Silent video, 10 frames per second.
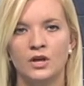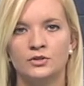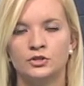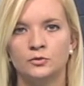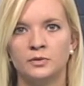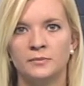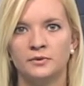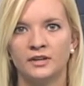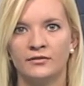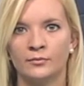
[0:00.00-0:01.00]
Two
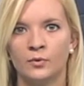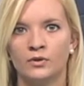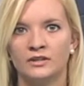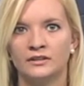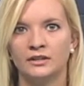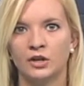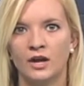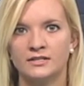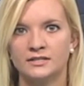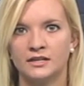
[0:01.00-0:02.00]
people have reportedly
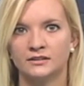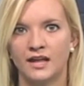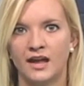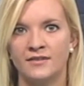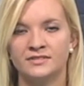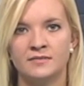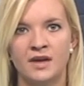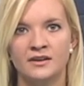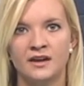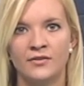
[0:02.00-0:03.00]
lost their lives, and
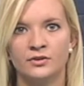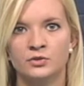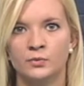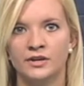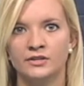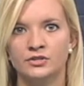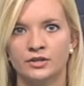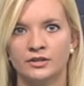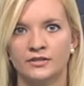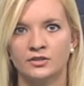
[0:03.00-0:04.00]
many others were
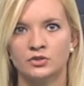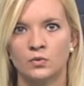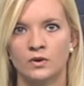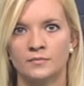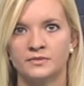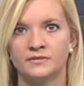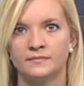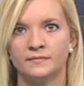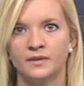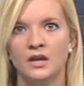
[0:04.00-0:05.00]
injured in the storms.
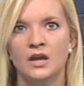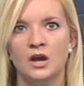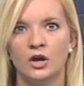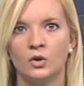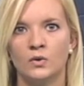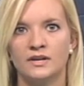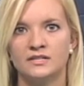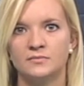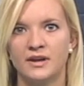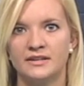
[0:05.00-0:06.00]
According to
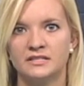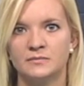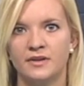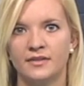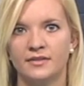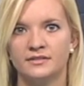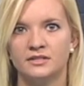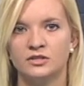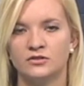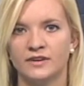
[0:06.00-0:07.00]
Mike Smith,
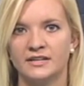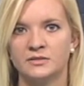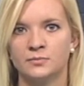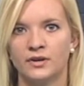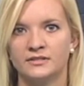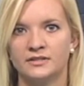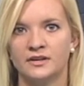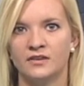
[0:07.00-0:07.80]
Senior Vice President of